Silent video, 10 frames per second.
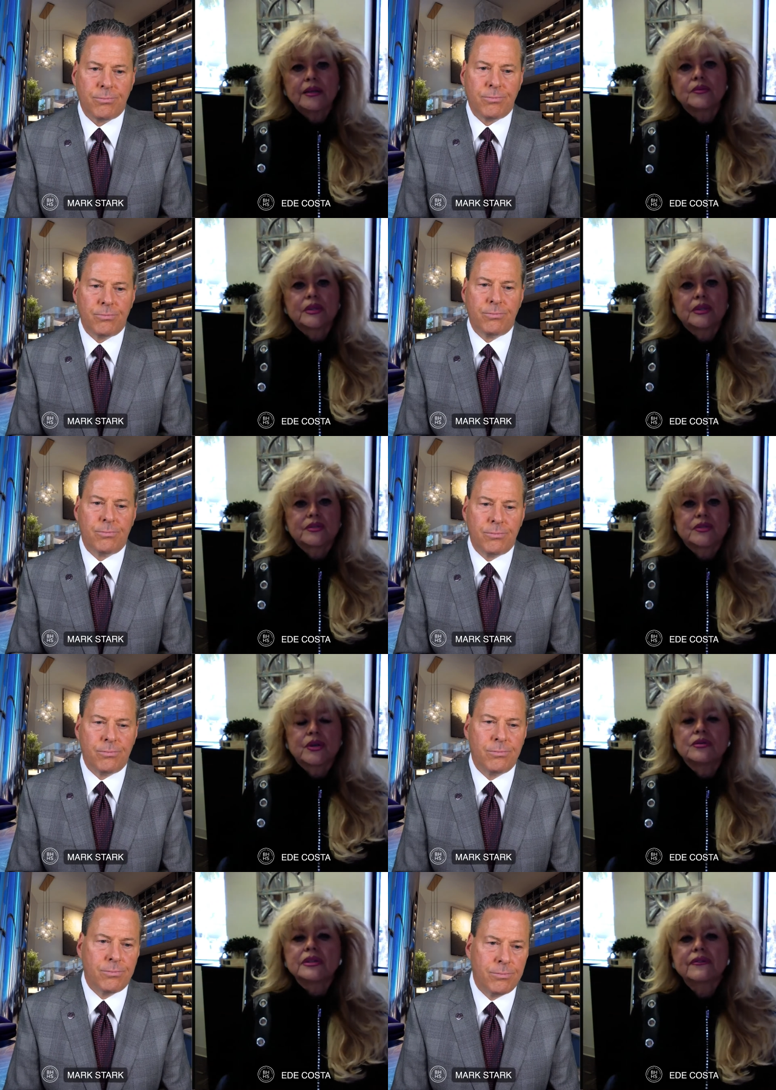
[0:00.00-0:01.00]
Speaker 1: in when it's
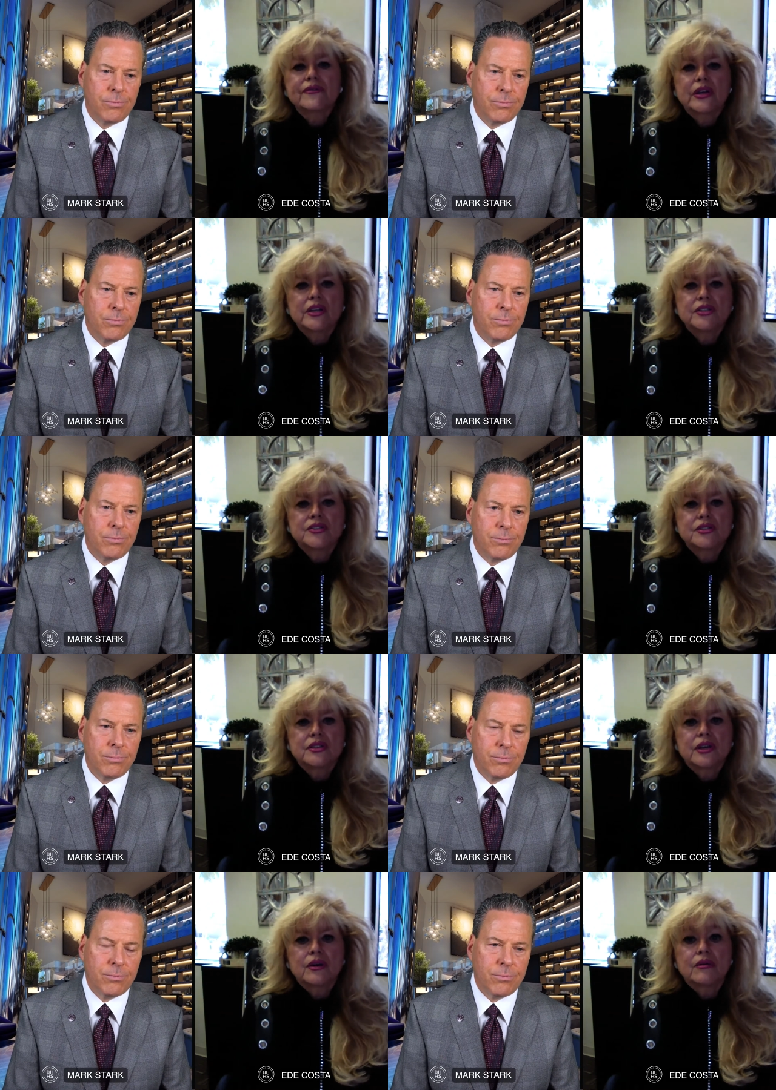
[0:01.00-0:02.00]
totally finished
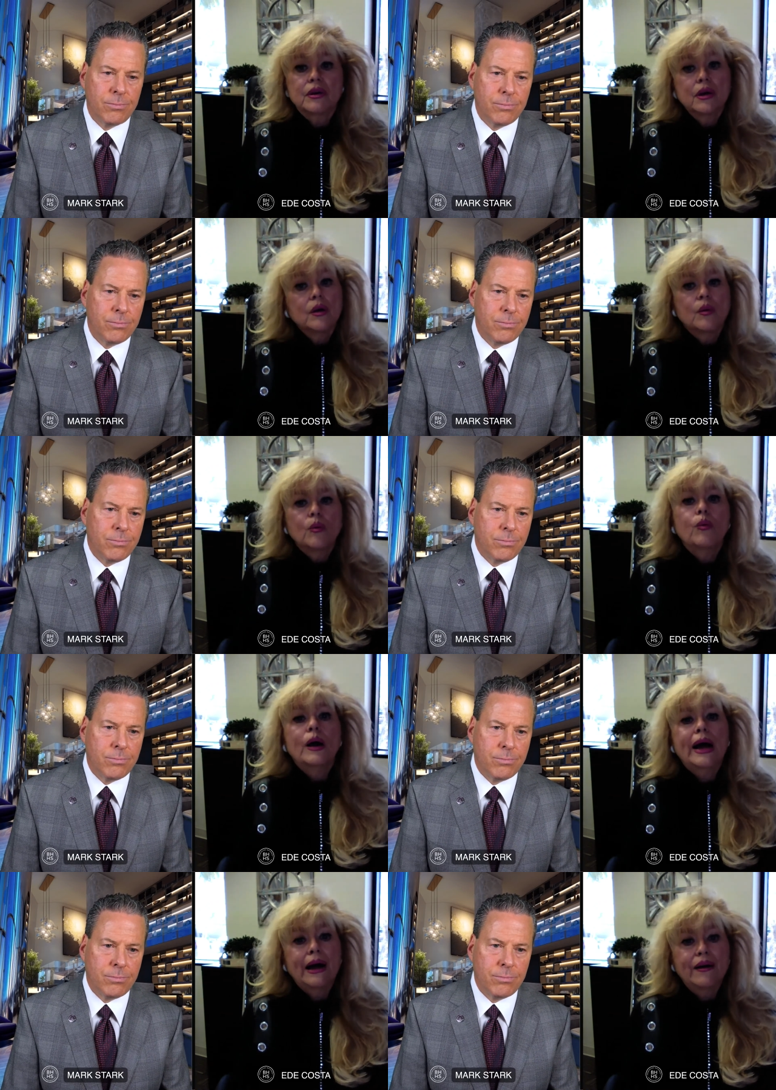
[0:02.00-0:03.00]
and go,
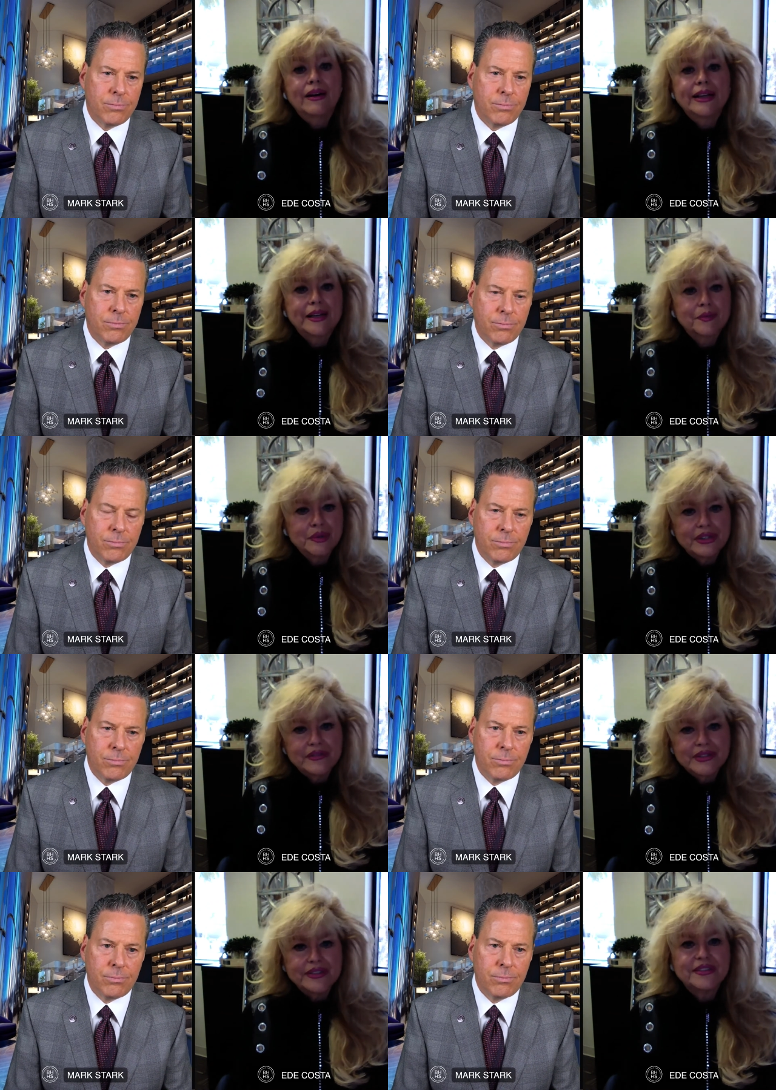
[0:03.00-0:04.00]
wow, I can't
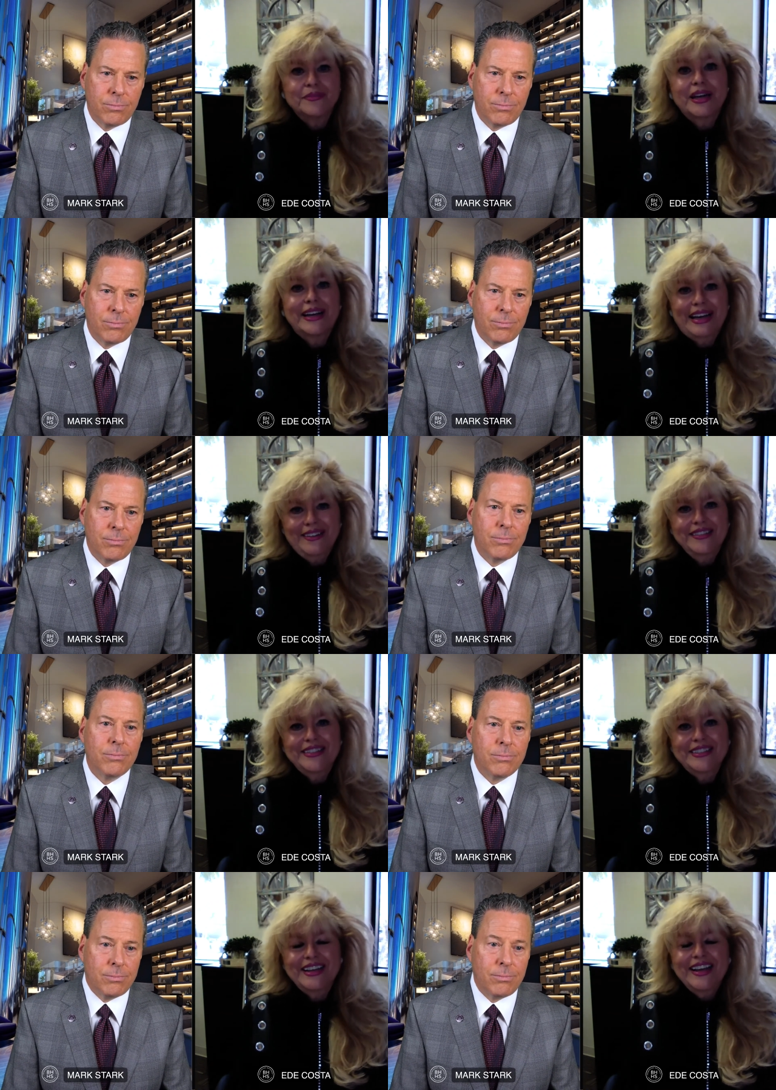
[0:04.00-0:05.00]
believe this is my
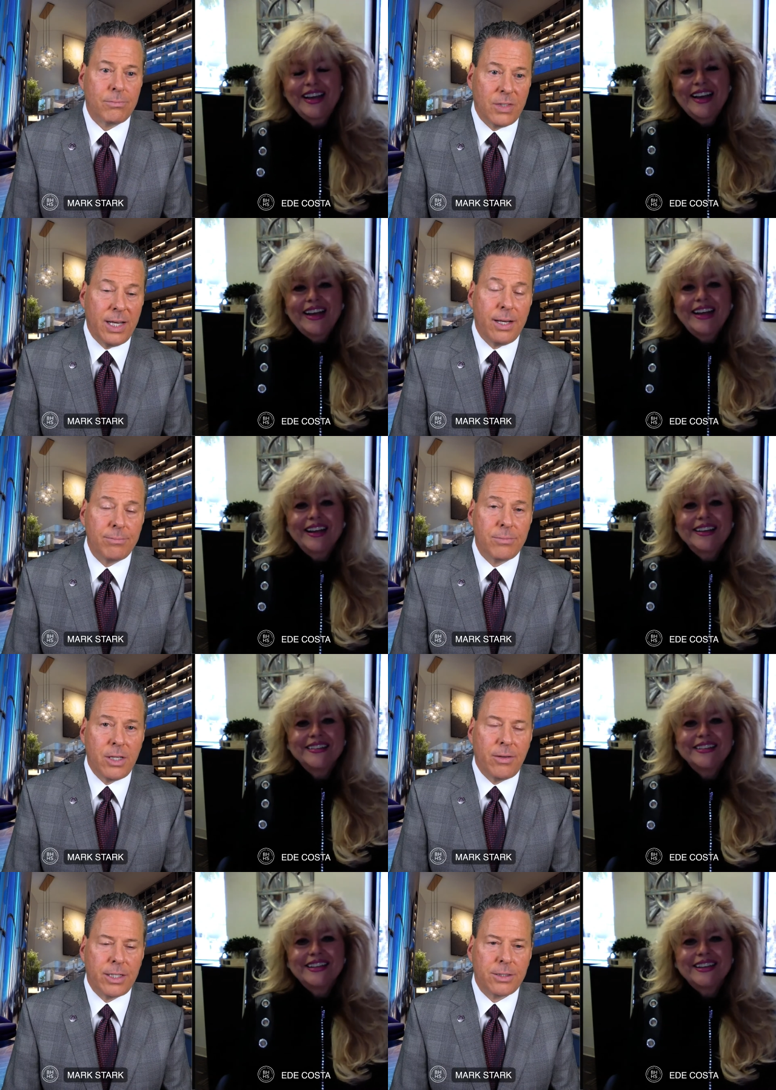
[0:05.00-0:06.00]
house.
Speaker 2: Yeah.
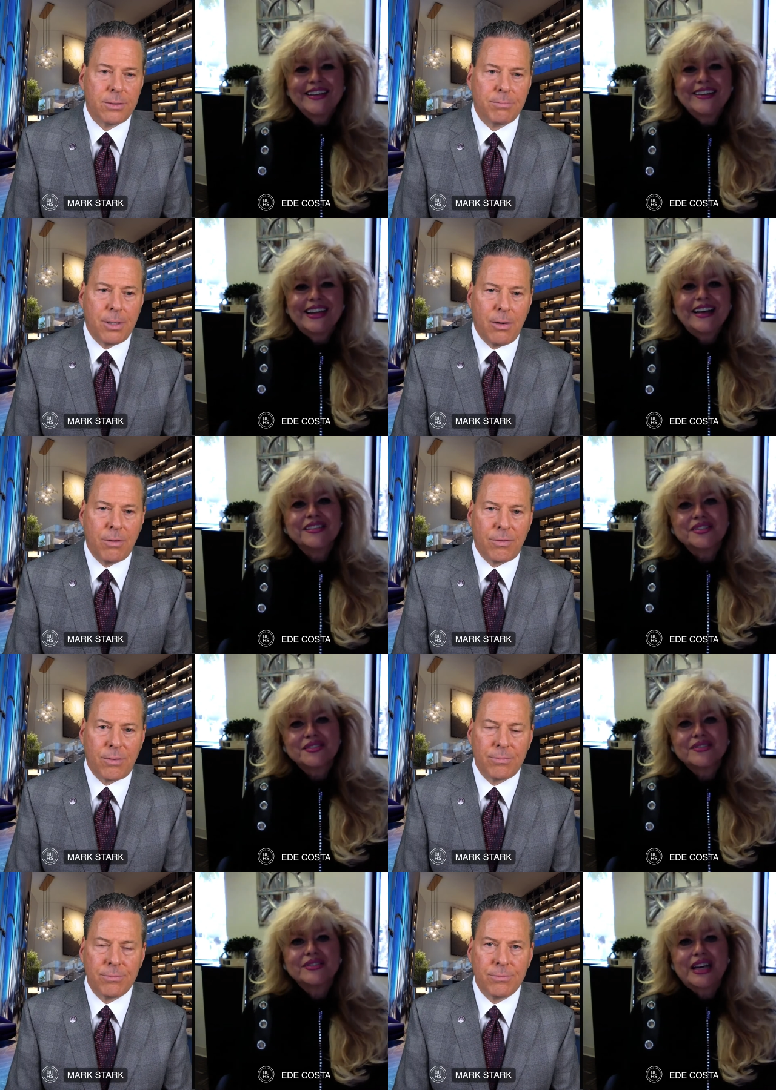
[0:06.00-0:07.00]
And no,
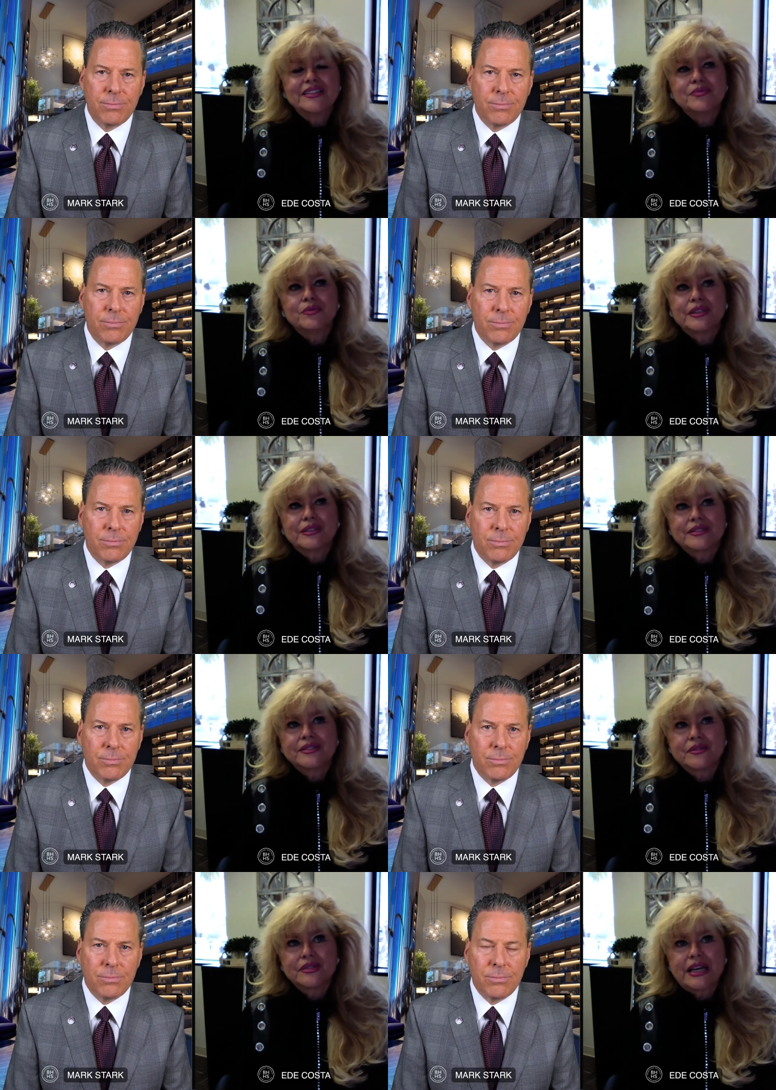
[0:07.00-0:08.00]
Speaker 1: that's that's when
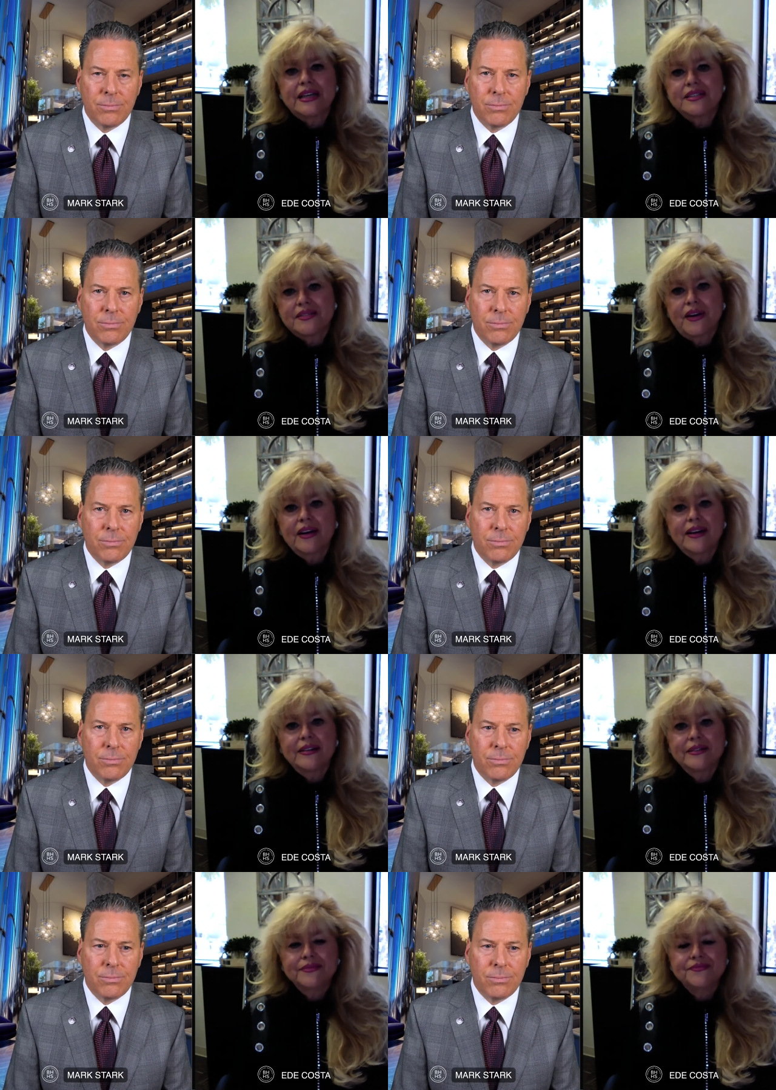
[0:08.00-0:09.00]
it's so
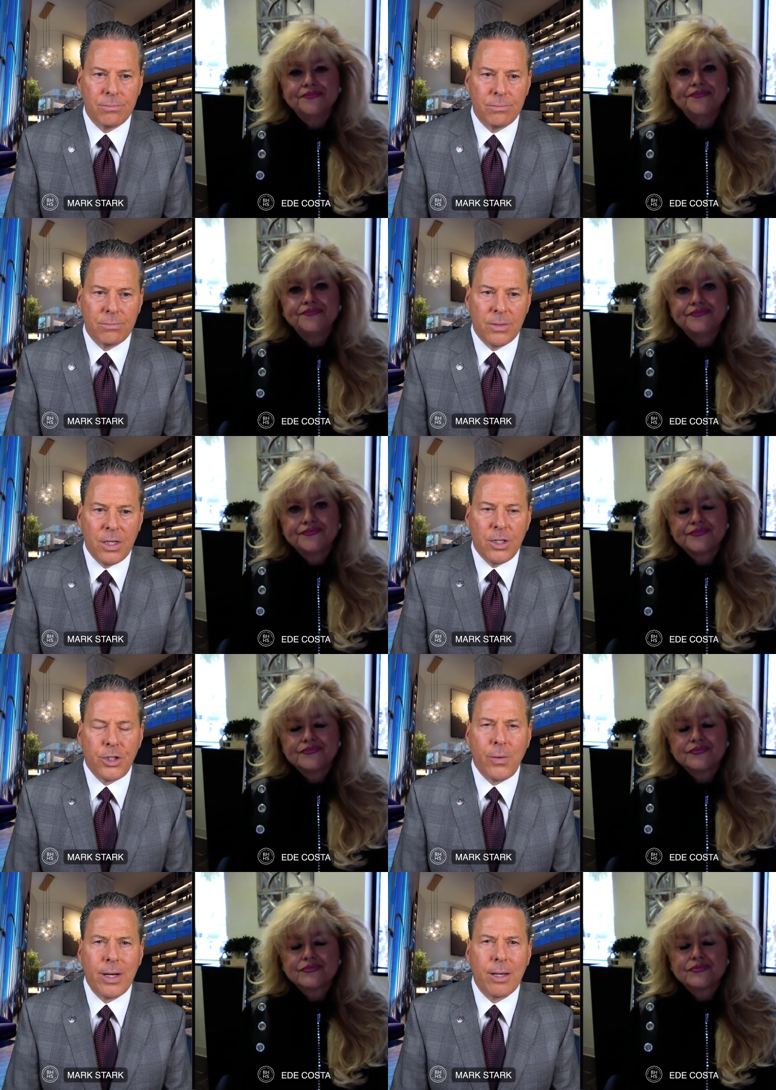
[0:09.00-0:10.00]
satisfying.
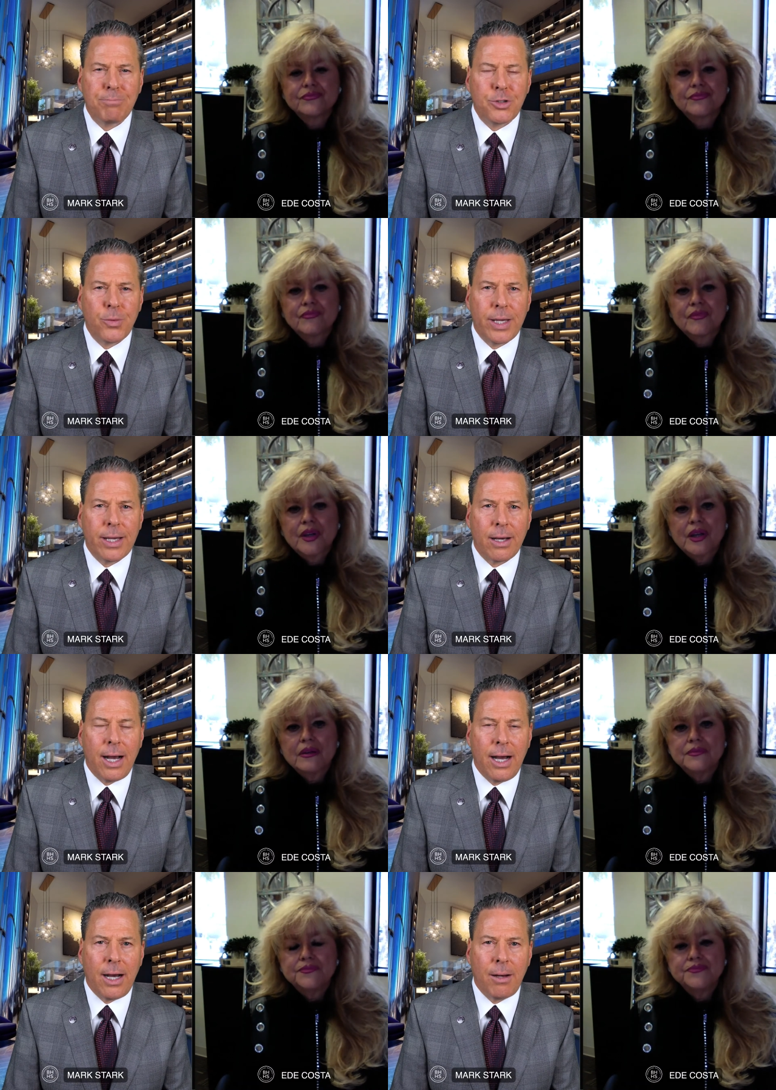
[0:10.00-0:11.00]
Speaker 2: Do you end up doing
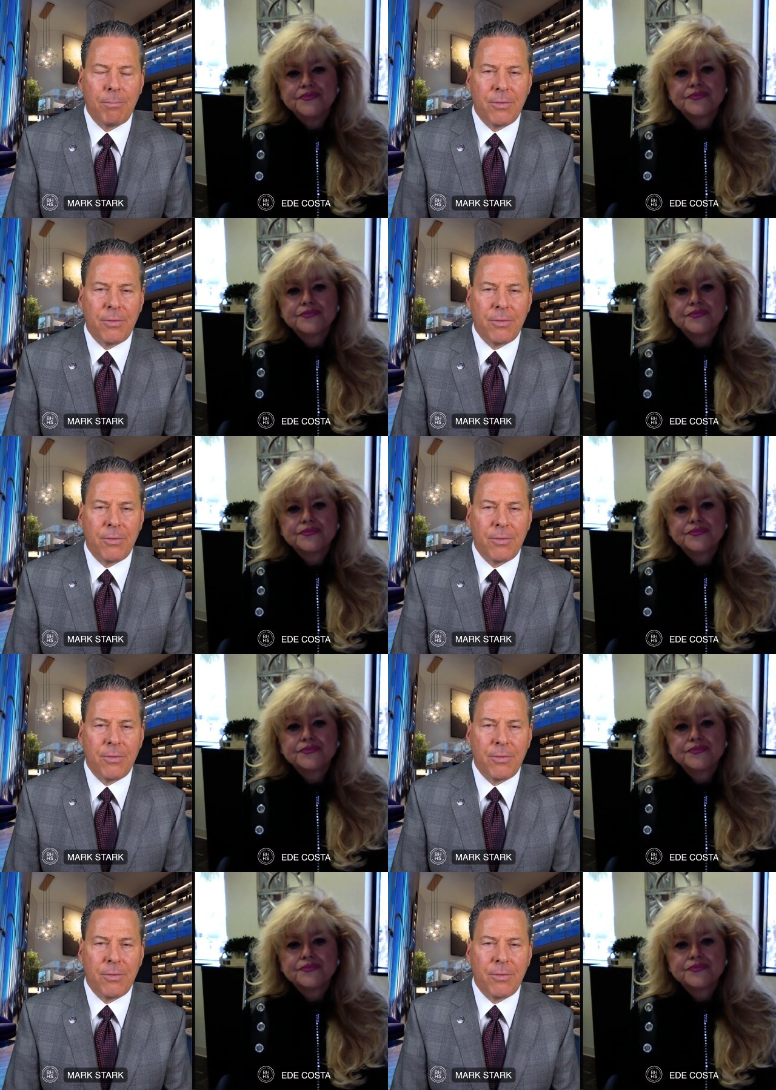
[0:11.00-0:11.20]
uh,